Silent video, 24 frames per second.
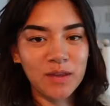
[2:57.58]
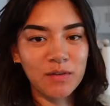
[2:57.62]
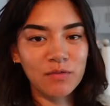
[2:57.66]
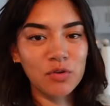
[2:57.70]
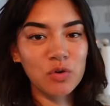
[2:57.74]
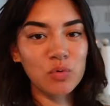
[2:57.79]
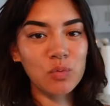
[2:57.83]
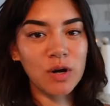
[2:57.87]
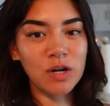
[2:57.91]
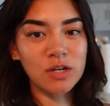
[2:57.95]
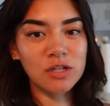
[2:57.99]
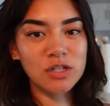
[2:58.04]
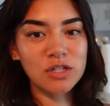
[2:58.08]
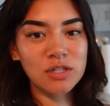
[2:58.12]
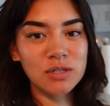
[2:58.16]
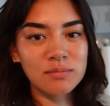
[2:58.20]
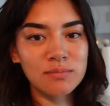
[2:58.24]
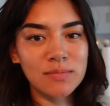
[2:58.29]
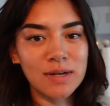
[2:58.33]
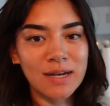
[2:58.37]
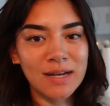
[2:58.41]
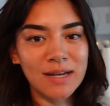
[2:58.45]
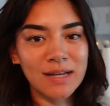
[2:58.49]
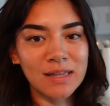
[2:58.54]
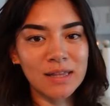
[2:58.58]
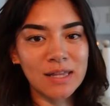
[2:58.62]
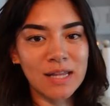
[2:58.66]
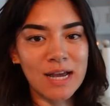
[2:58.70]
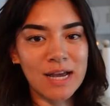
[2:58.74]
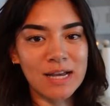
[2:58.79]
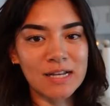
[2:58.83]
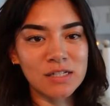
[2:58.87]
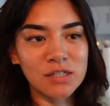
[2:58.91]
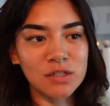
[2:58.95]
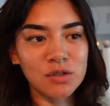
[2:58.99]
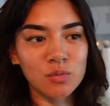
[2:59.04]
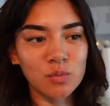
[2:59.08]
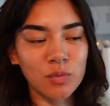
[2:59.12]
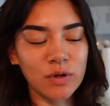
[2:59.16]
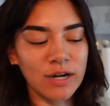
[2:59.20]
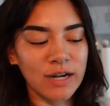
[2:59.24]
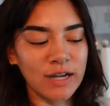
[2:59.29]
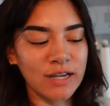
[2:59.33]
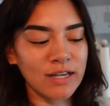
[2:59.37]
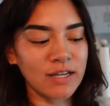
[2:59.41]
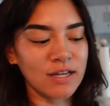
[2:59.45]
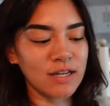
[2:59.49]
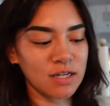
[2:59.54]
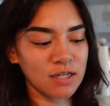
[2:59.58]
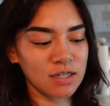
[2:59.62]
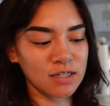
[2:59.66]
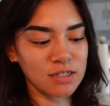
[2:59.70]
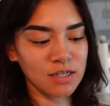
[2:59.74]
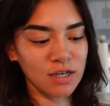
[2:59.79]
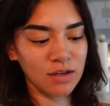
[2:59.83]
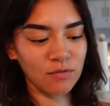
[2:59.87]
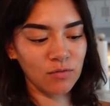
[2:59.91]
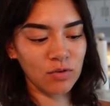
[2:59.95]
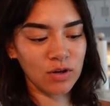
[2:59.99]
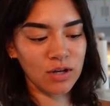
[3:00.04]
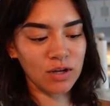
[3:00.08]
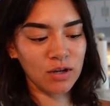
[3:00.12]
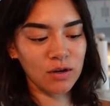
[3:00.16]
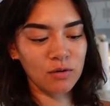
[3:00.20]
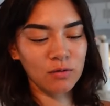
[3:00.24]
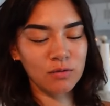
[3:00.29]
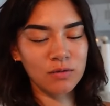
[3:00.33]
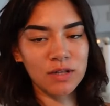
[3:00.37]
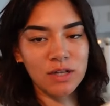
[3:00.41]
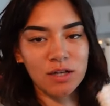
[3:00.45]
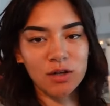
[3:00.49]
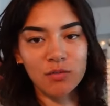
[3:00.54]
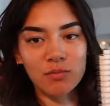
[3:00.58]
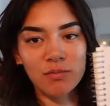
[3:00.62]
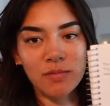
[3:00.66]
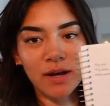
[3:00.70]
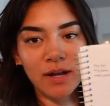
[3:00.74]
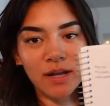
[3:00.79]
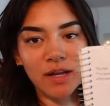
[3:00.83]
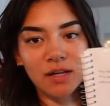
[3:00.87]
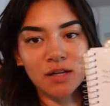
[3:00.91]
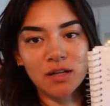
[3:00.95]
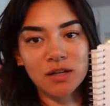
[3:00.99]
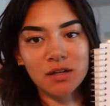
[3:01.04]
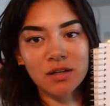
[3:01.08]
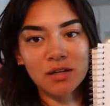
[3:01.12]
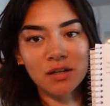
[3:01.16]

If you watched my last What I Eat in a Day video, then you might